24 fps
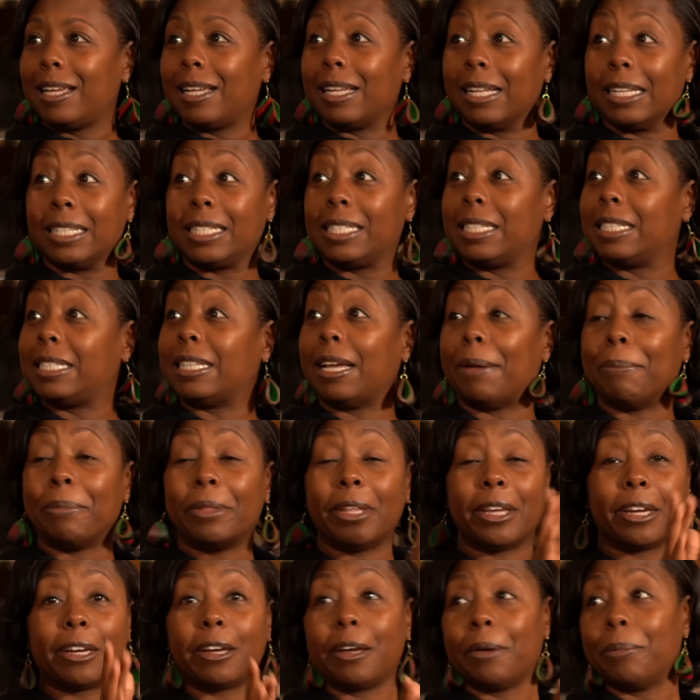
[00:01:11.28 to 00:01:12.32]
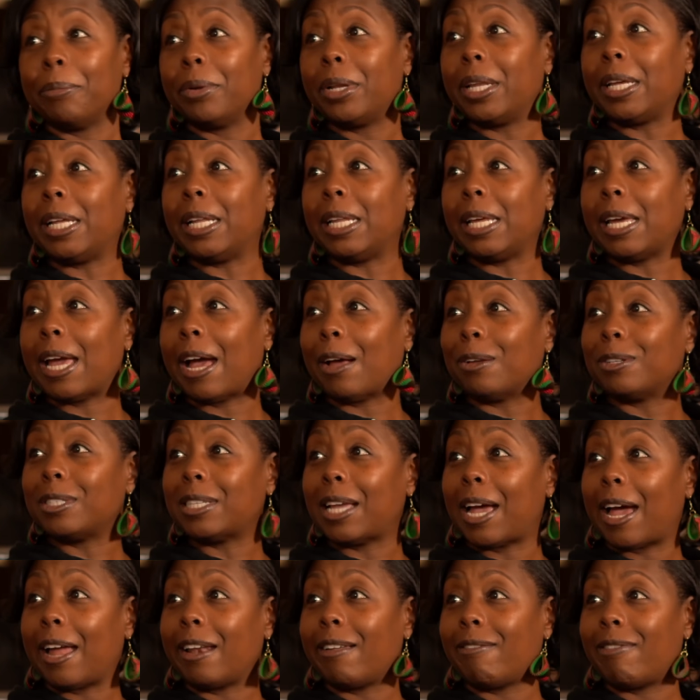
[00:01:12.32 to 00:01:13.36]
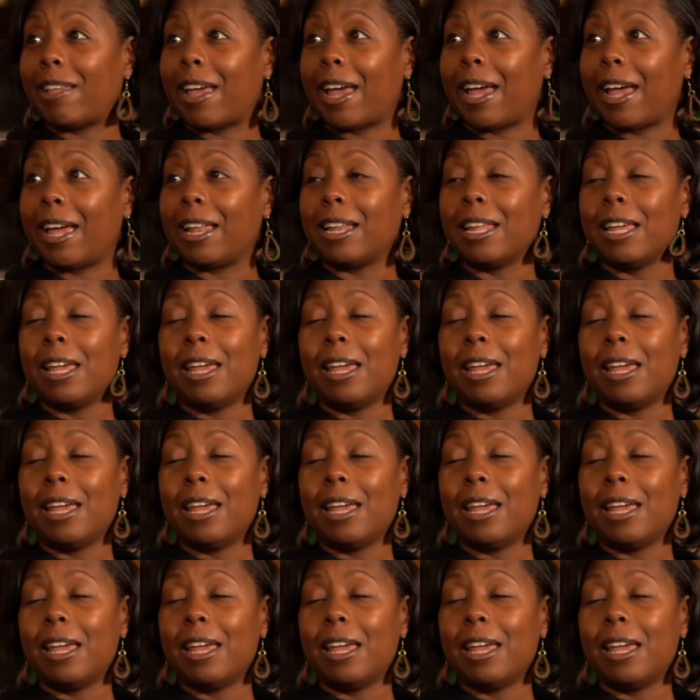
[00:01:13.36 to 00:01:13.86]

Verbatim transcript: This is something completely outside of that."